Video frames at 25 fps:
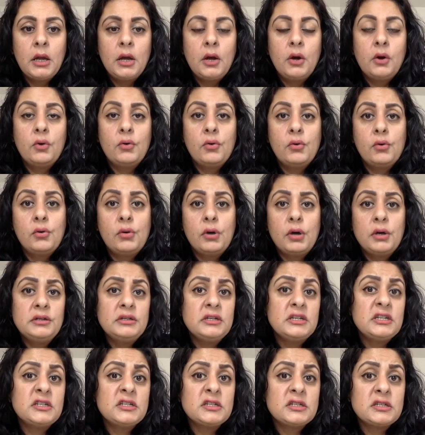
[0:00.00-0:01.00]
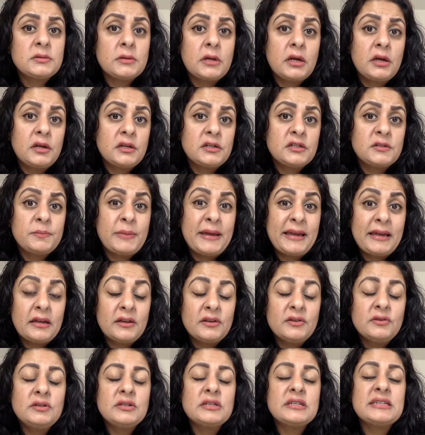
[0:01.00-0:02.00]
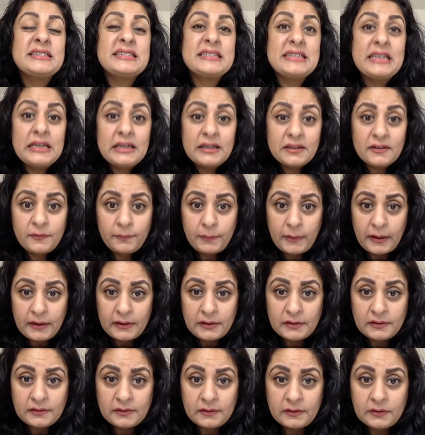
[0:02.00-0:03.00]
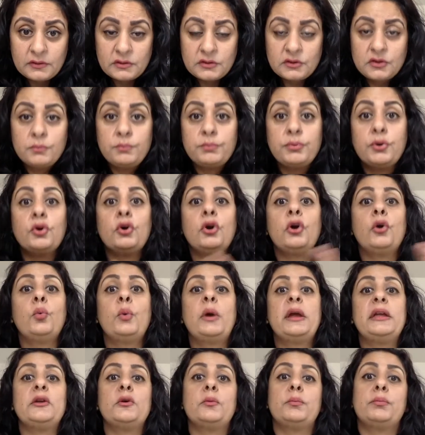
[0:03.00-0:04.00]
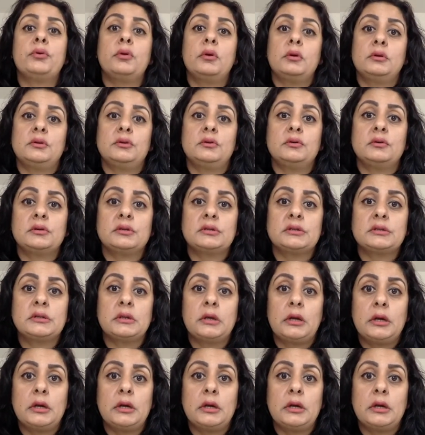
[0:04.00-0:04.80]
Or under sink spaces to put away your products,